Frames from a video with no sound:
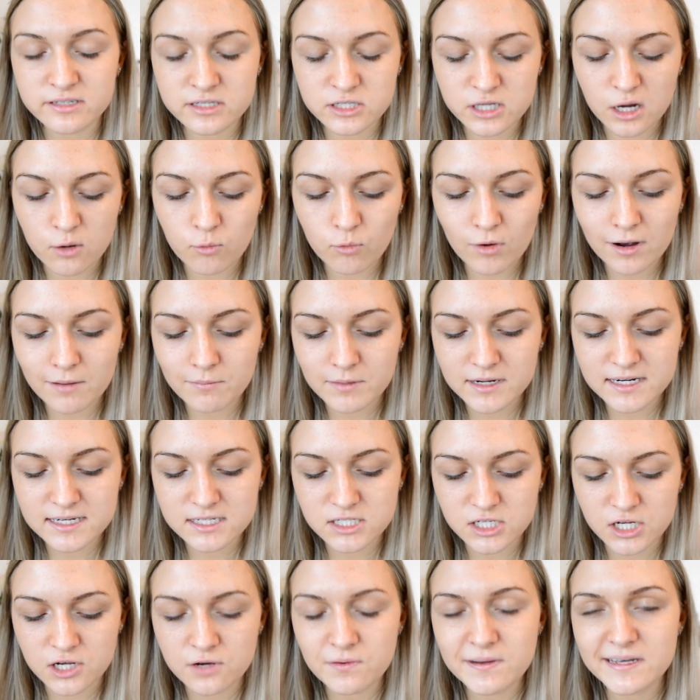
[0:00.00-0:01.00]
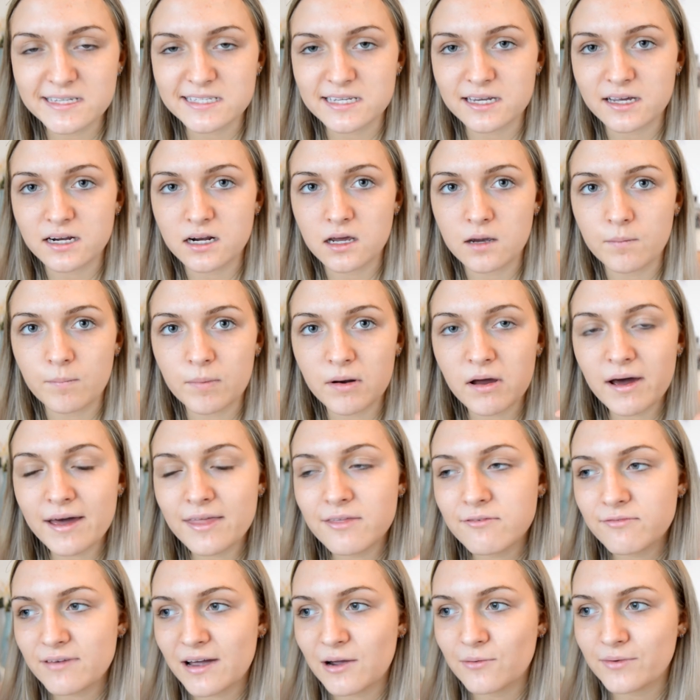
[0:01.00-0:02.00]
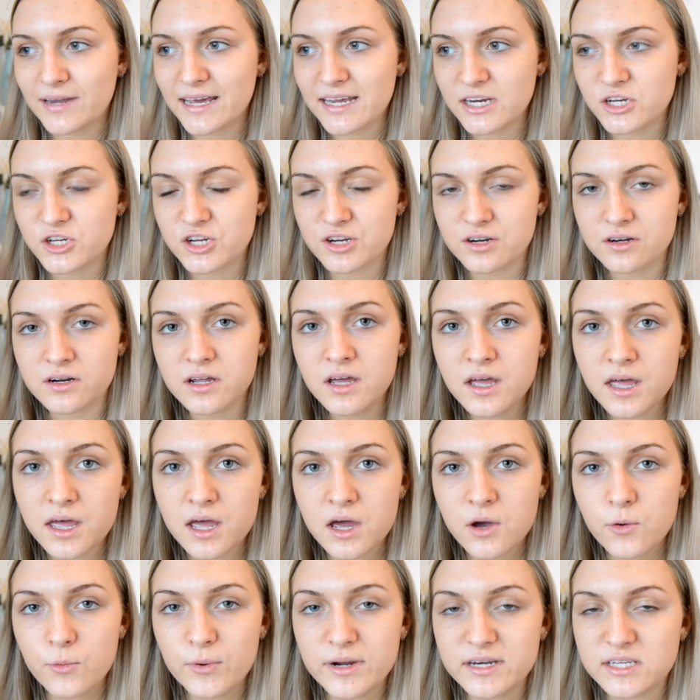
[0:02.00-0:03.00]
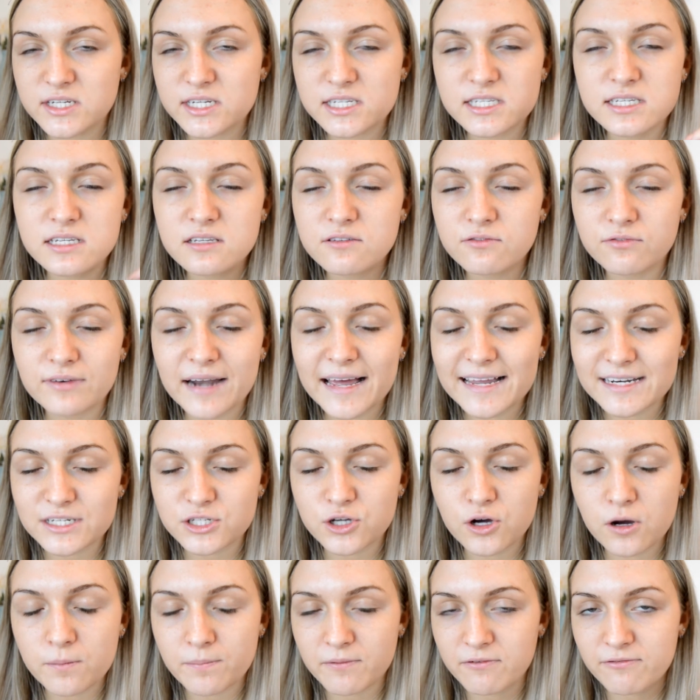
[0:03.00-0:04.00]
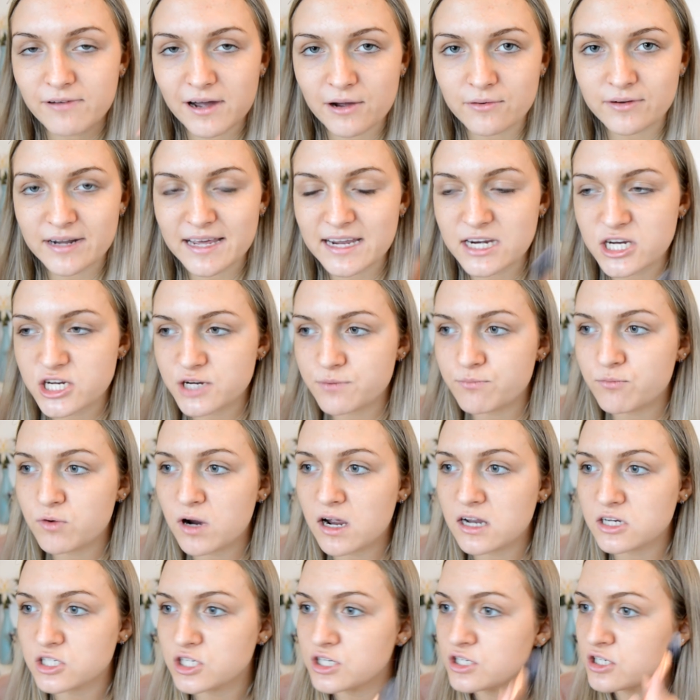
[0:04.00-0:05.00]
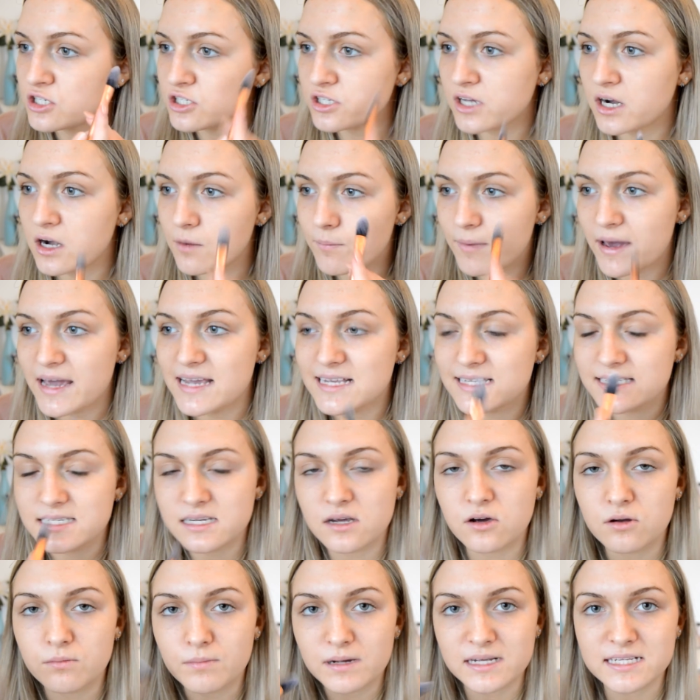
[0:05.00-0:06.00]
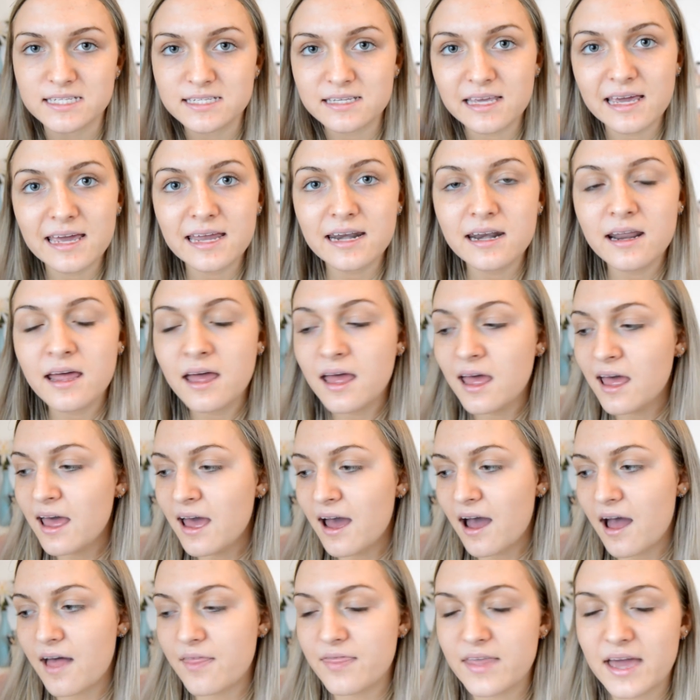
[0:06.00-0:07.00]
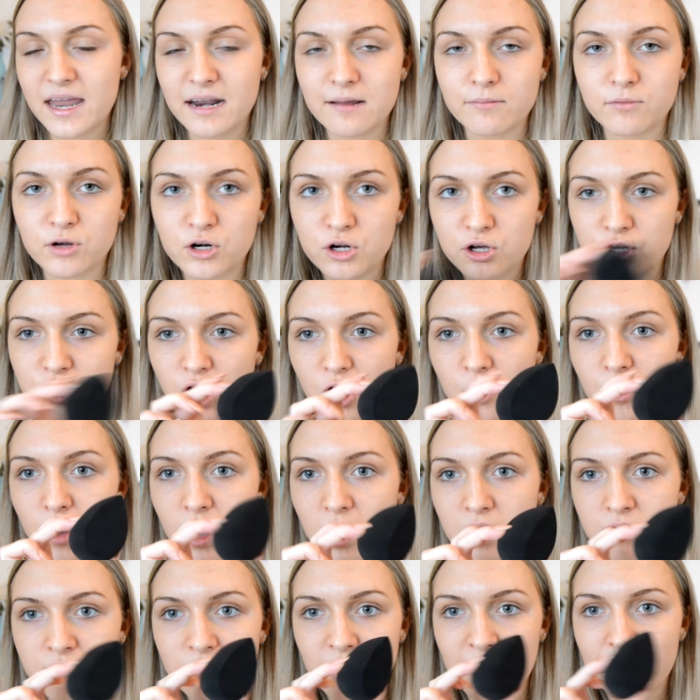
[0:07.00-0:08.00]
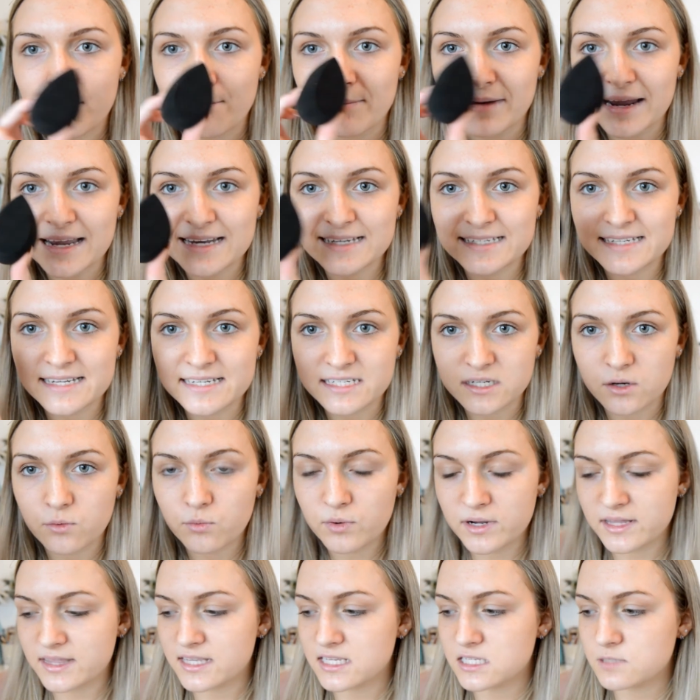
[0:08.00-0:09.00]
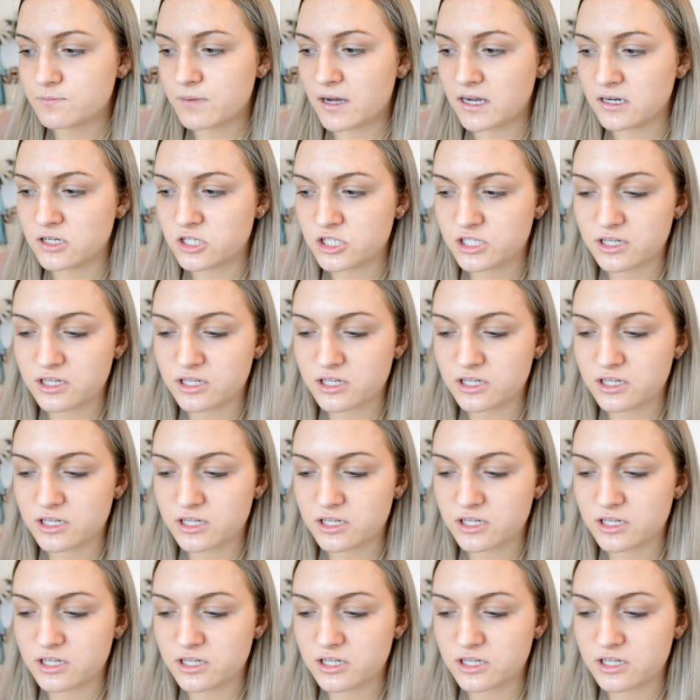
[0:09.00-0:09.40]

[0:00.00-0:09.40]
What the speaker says: So what I'm going to do is I'm going to apply the foundation with just this flat top foundation brush and just kind of paste it on my skin, and then I'm going to go over and blend it with the sponge.